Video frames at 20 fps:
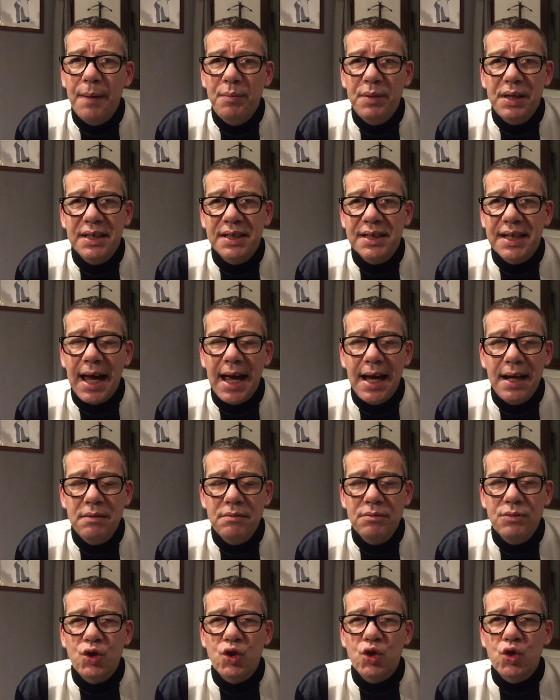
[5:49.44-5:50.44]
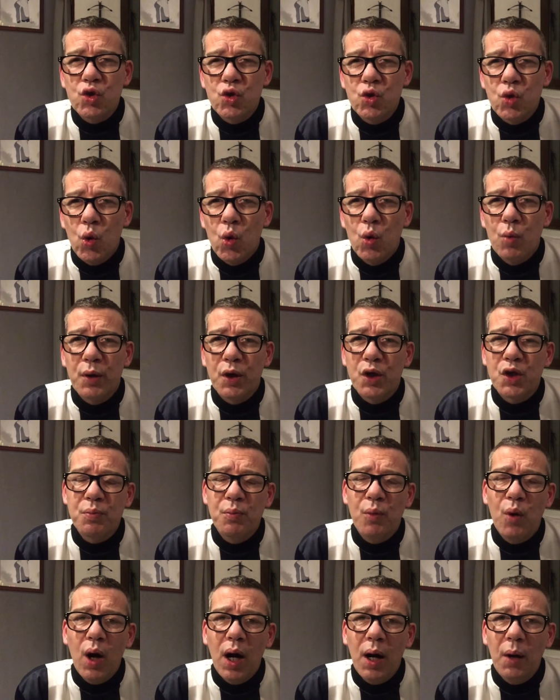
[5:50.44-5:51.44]
He's getting so much
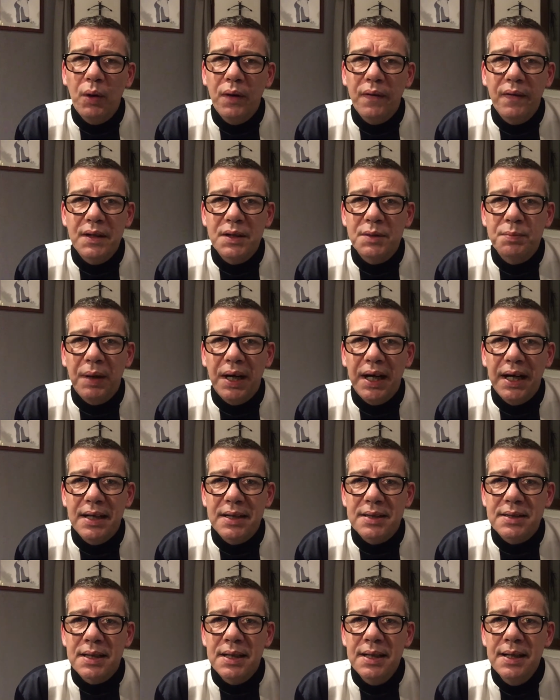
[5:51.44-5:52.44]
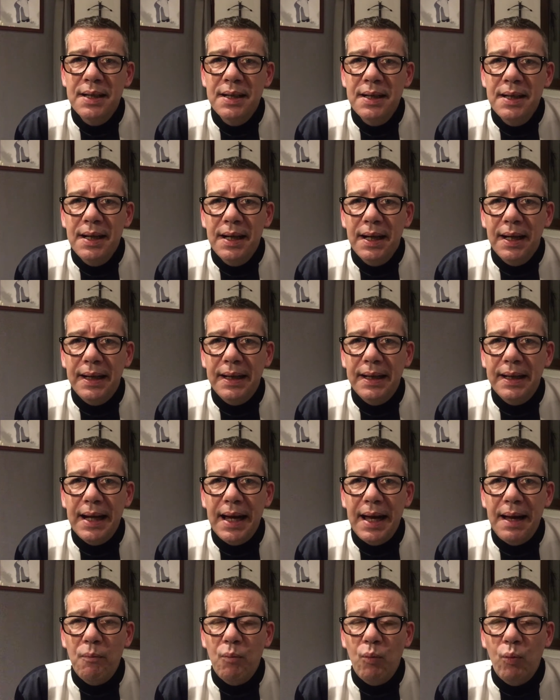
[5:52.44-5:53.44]
more out of these players,
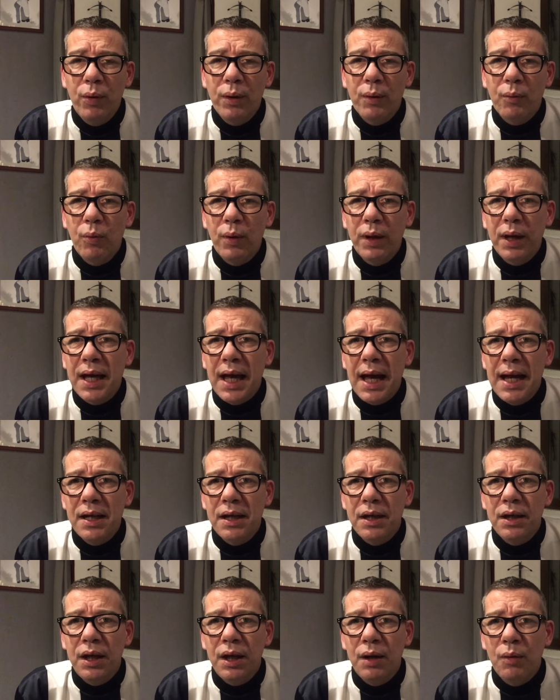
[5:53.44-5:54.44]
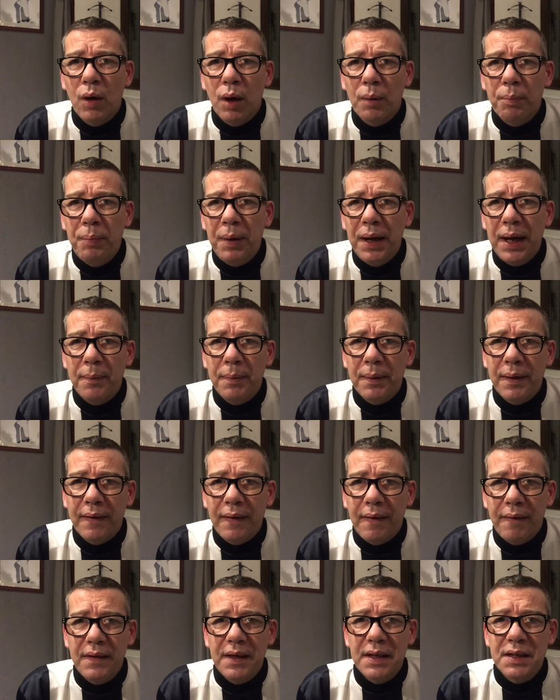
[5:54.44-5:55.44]
and we kind of knew on paper
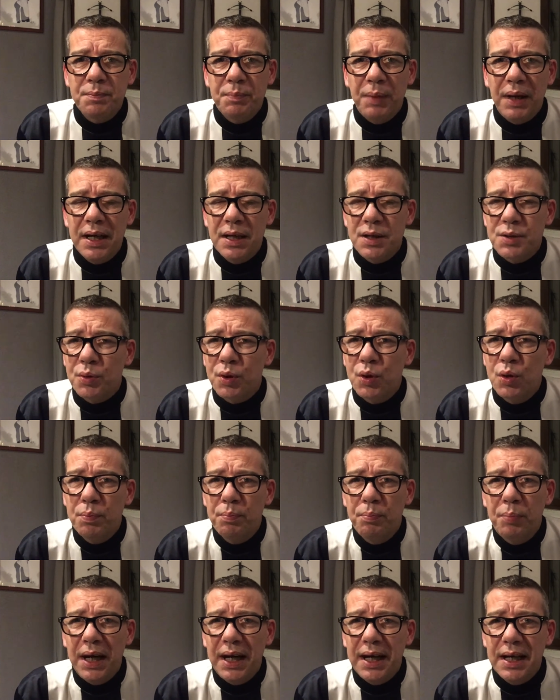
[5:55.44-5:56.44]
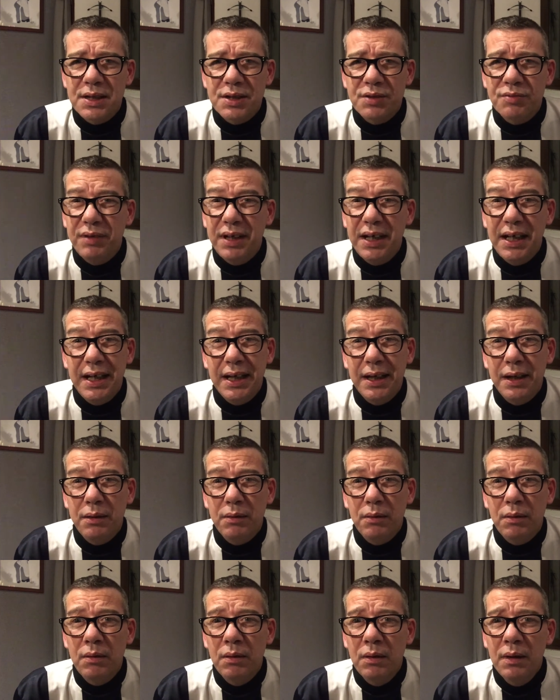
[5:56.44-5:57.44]
that these players were good players, really, you
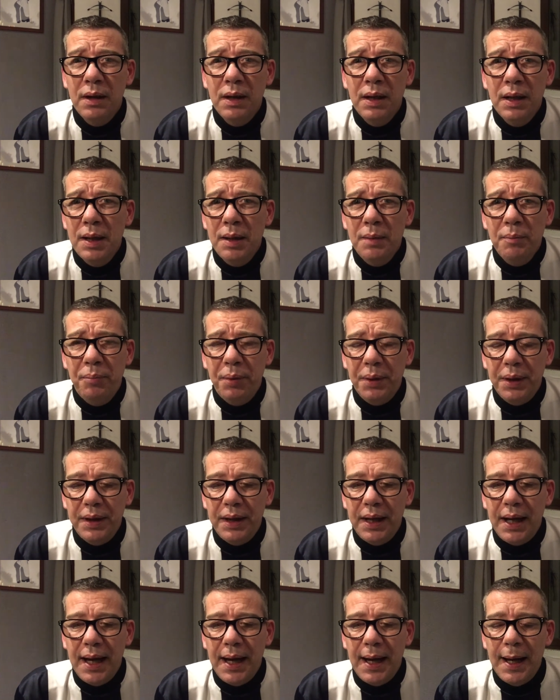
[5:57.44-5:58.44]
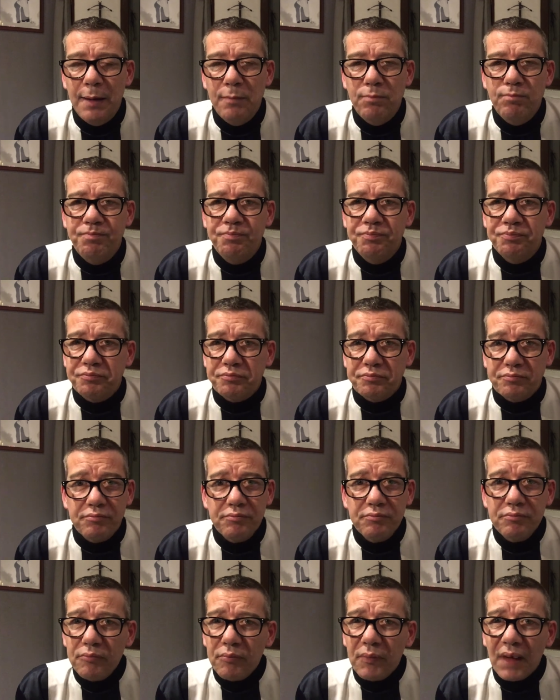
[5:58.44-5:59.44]
know. But
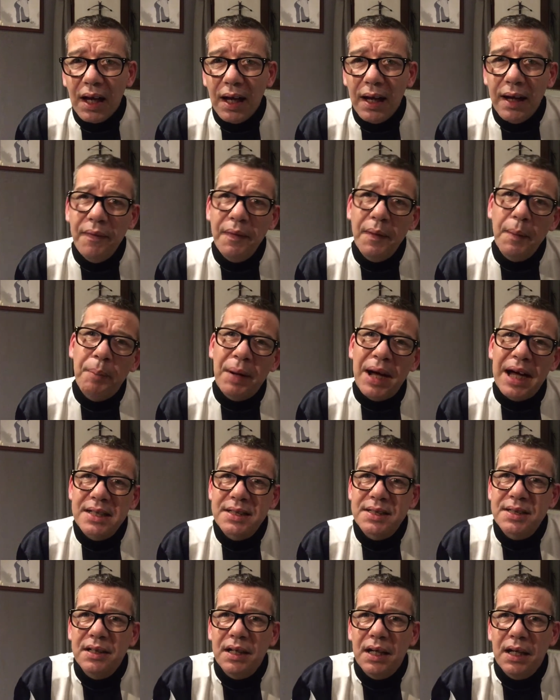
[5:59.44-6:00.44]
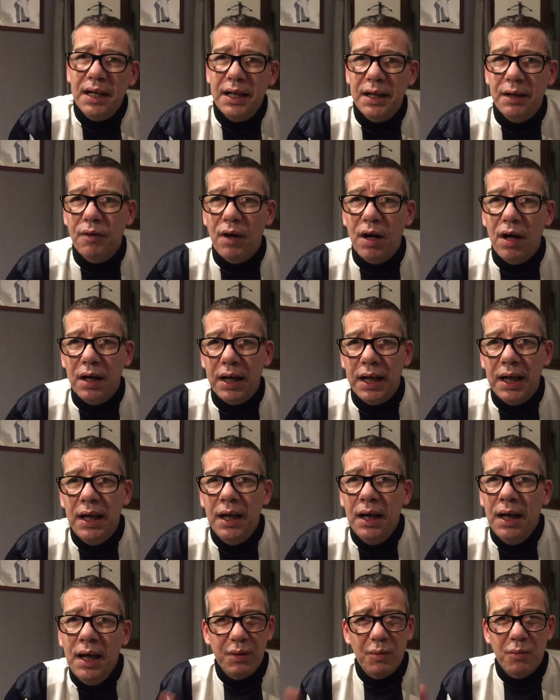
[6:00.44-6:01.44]
in the past hierarchy,
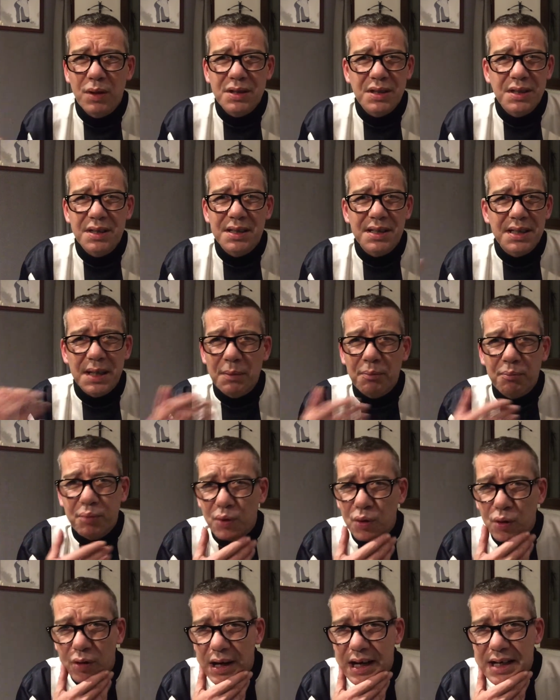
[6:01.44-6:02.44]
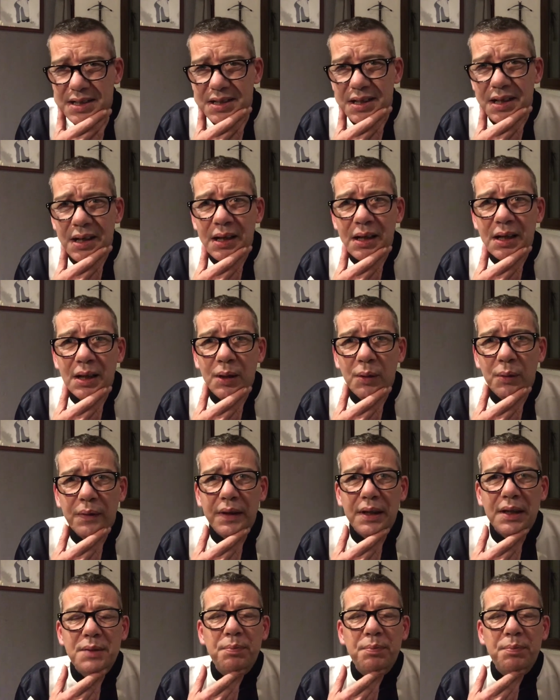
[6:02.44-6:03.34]
there wasn't the same progress with these